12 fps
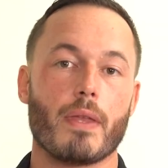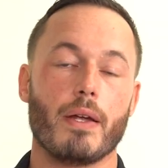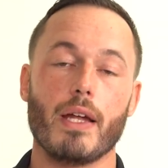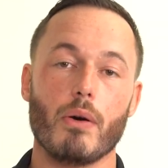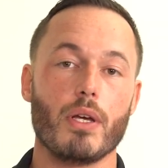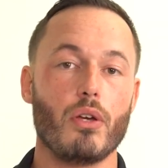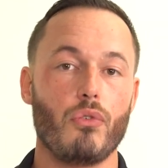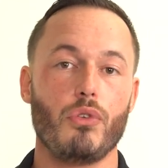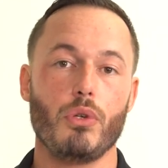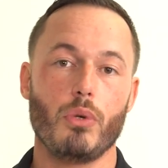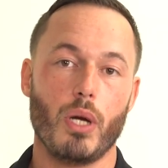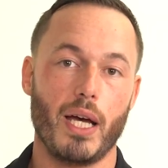And now, if
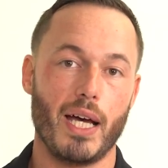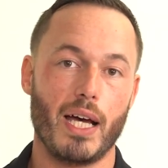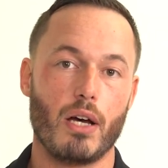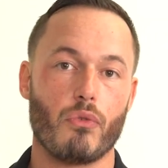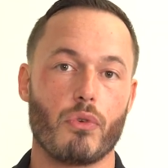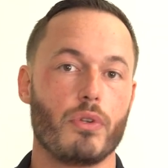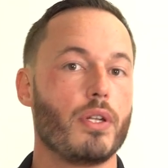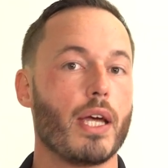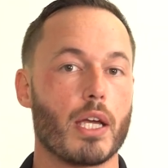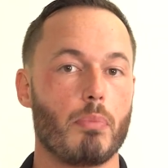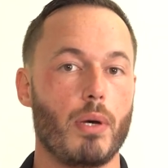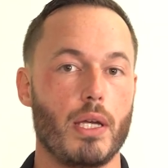you have
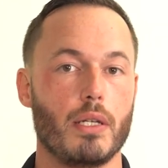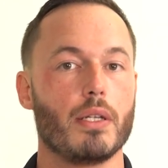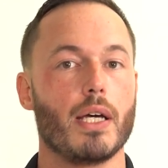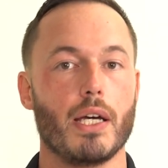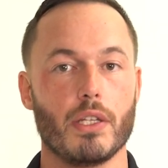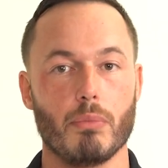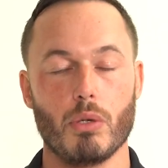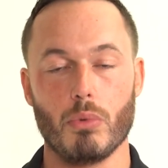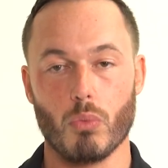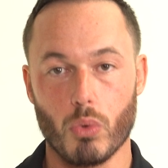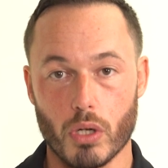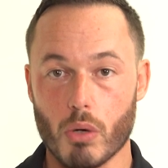neck pain at the
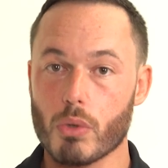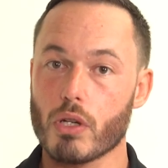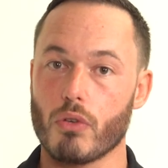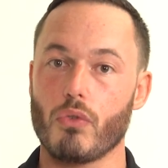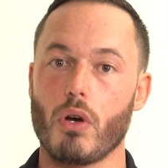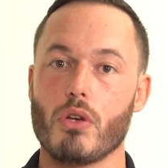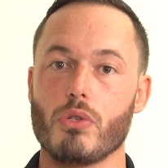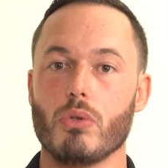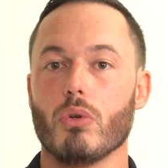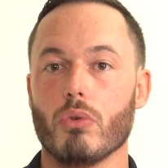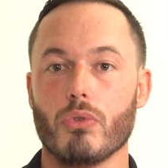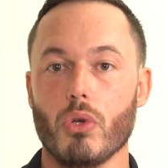moment, what I would advise
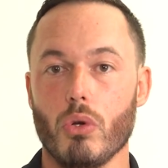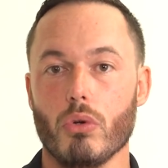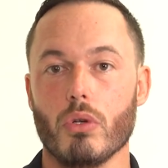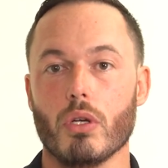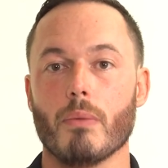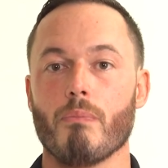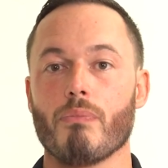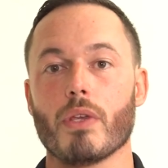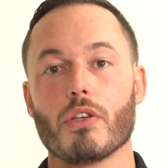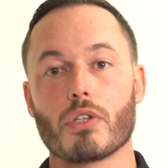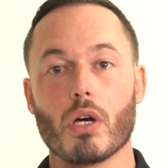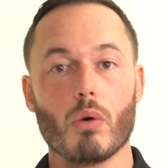you do
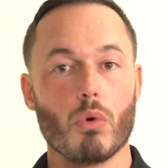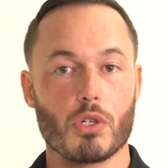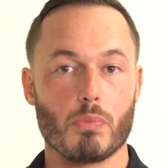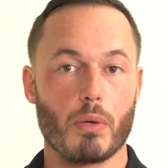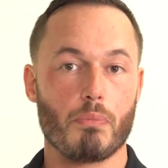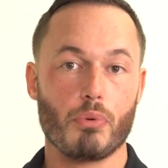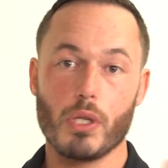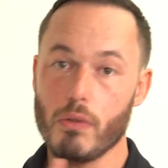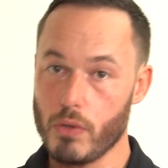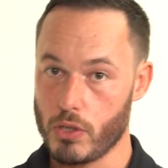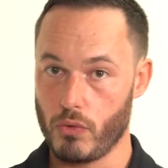is go and watch my previous